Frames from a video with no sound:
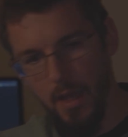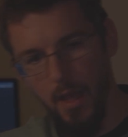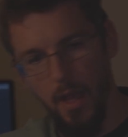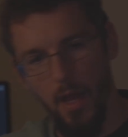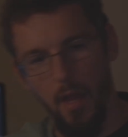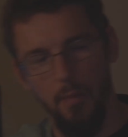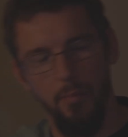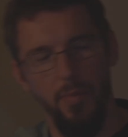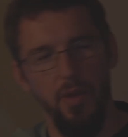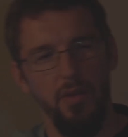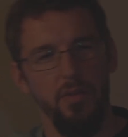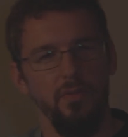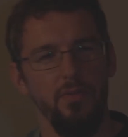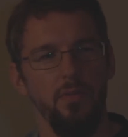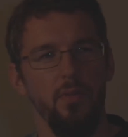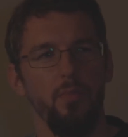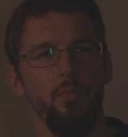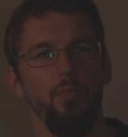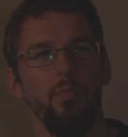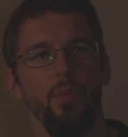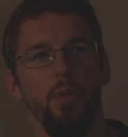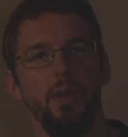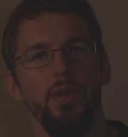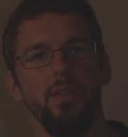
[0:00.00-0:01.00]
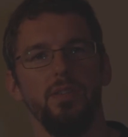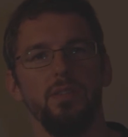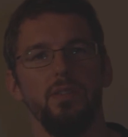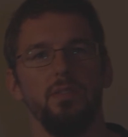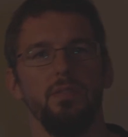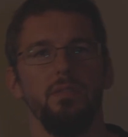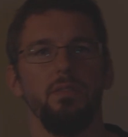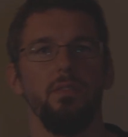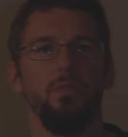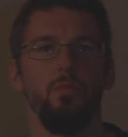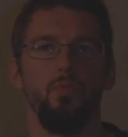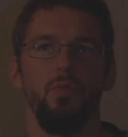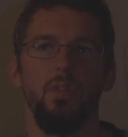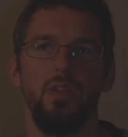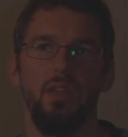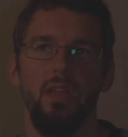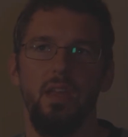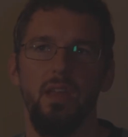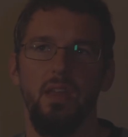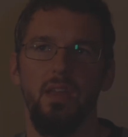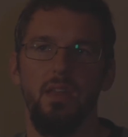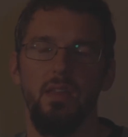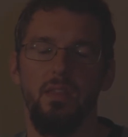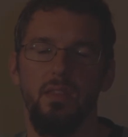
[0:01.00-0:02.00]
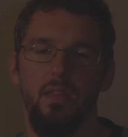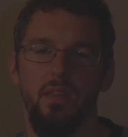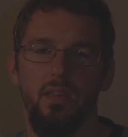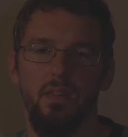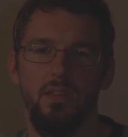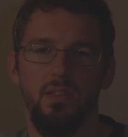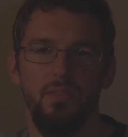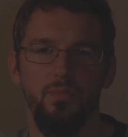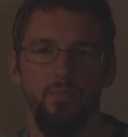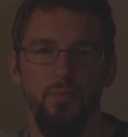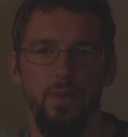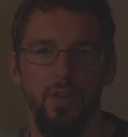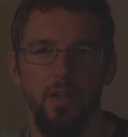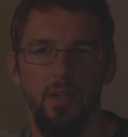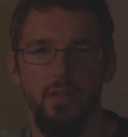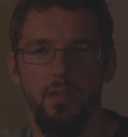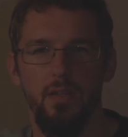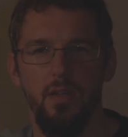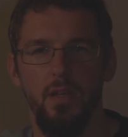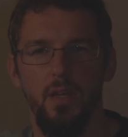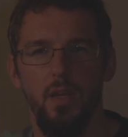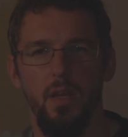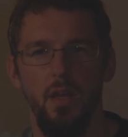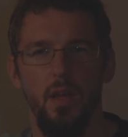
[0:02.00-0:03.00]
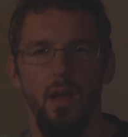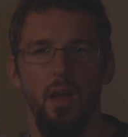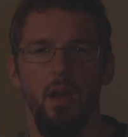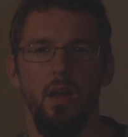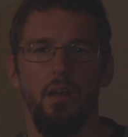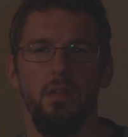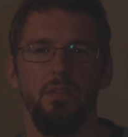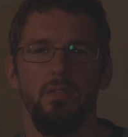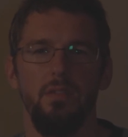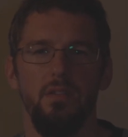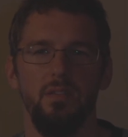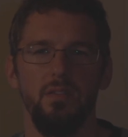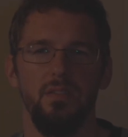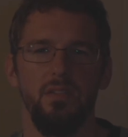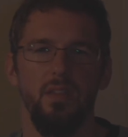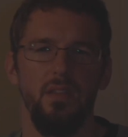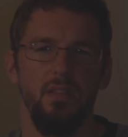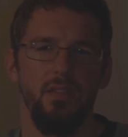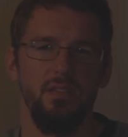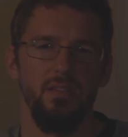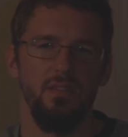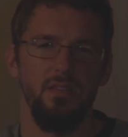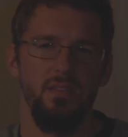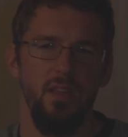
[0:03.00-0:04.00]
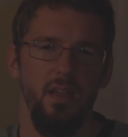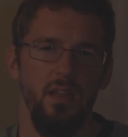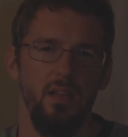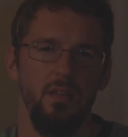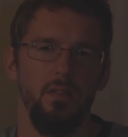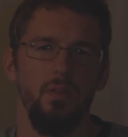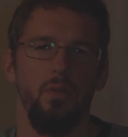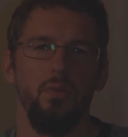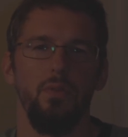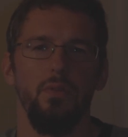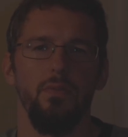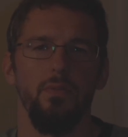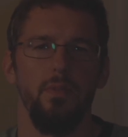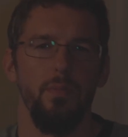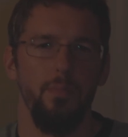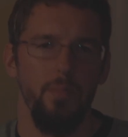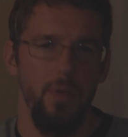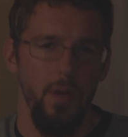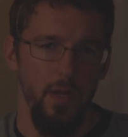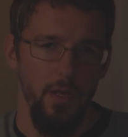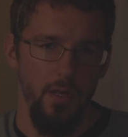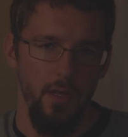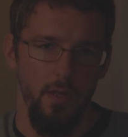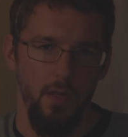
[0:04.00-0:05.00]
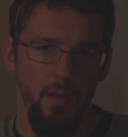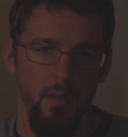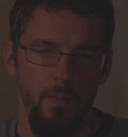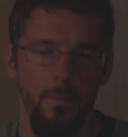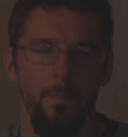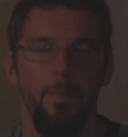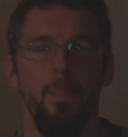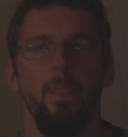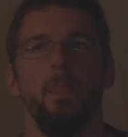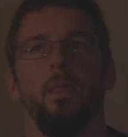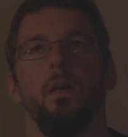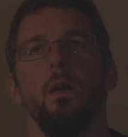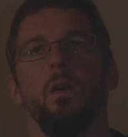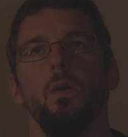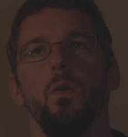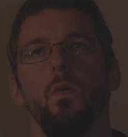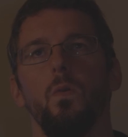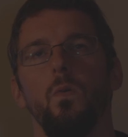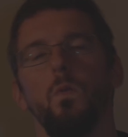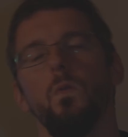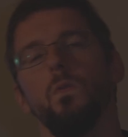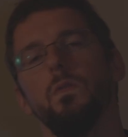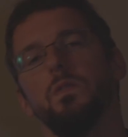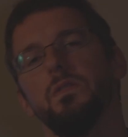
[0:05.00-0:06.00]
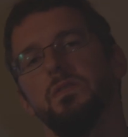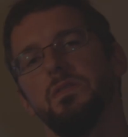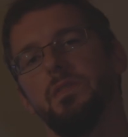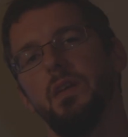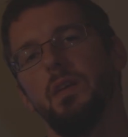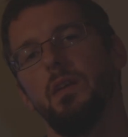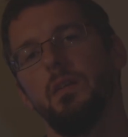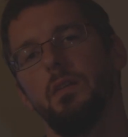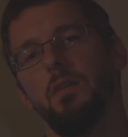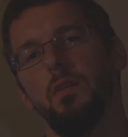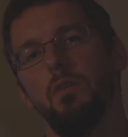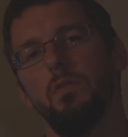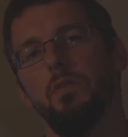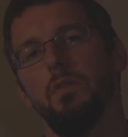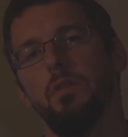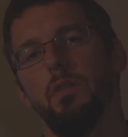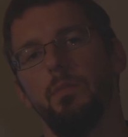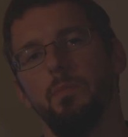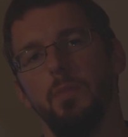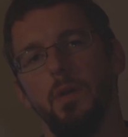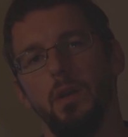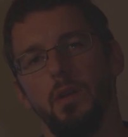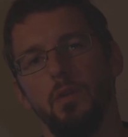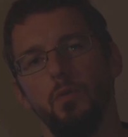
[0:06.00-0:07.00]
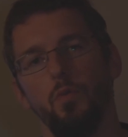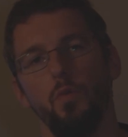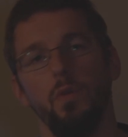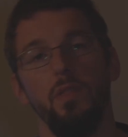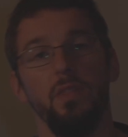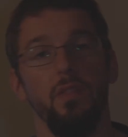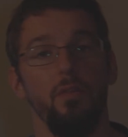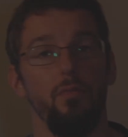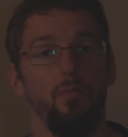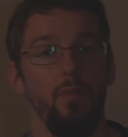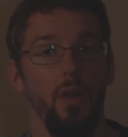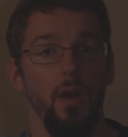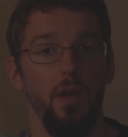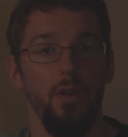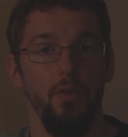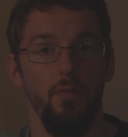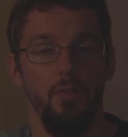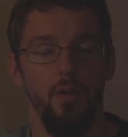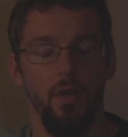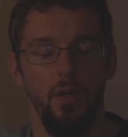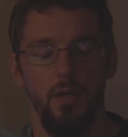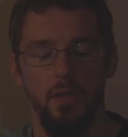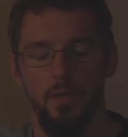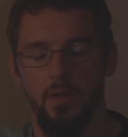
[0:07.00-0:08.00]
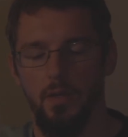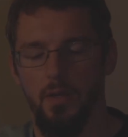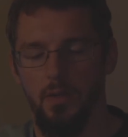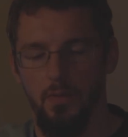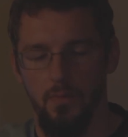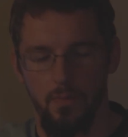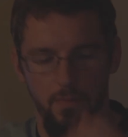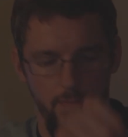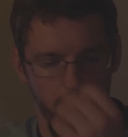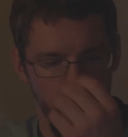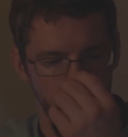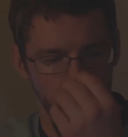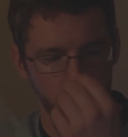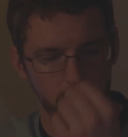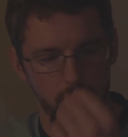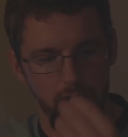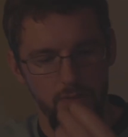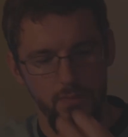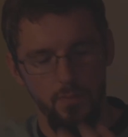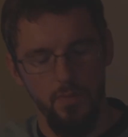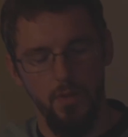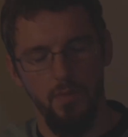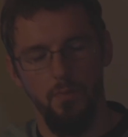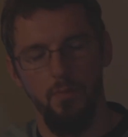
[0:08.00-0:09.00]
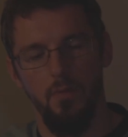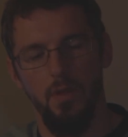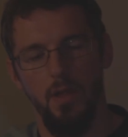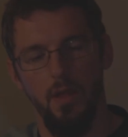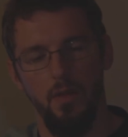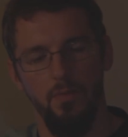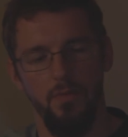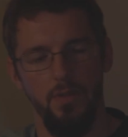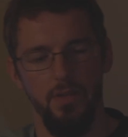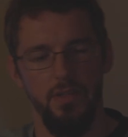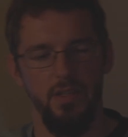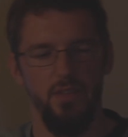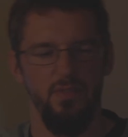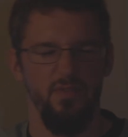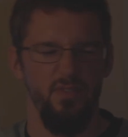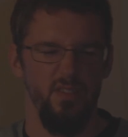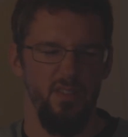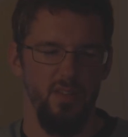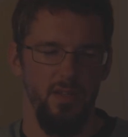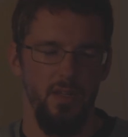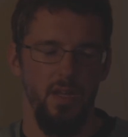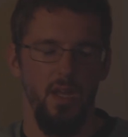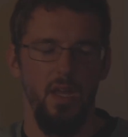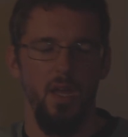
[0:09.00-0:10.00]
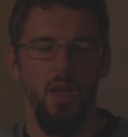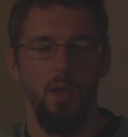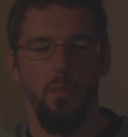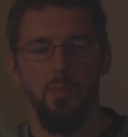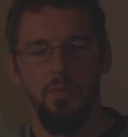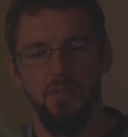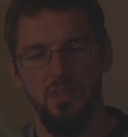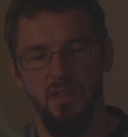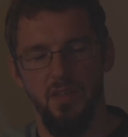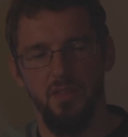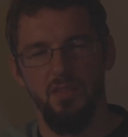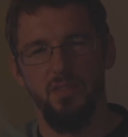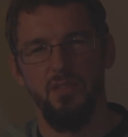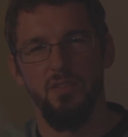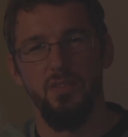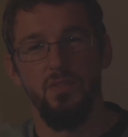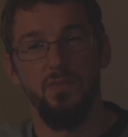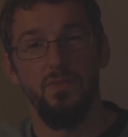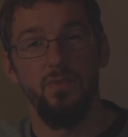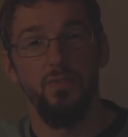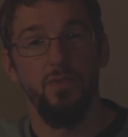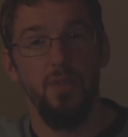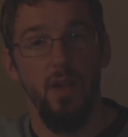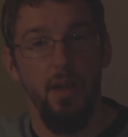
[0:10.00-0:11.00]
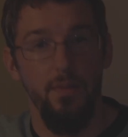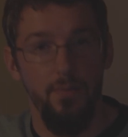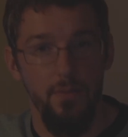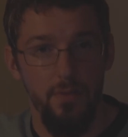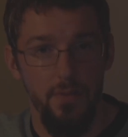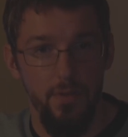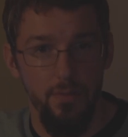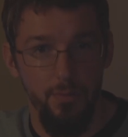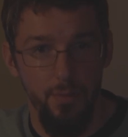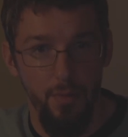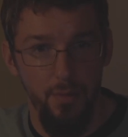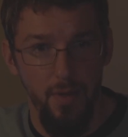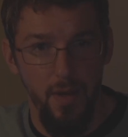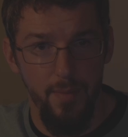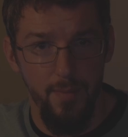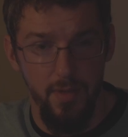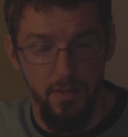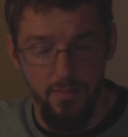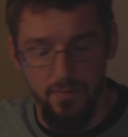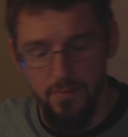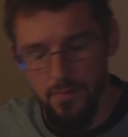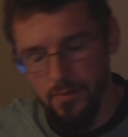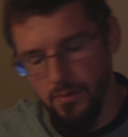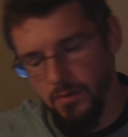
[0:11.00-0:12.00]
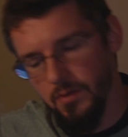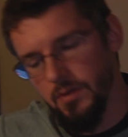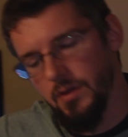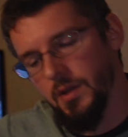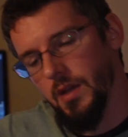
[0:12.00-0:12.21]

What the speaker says: amount of compression that we get in the spring under, say, the static load of the bike, or the static load of the bike with the rider on. Now for each one we'll have a different percentage of travel that we're aiming for.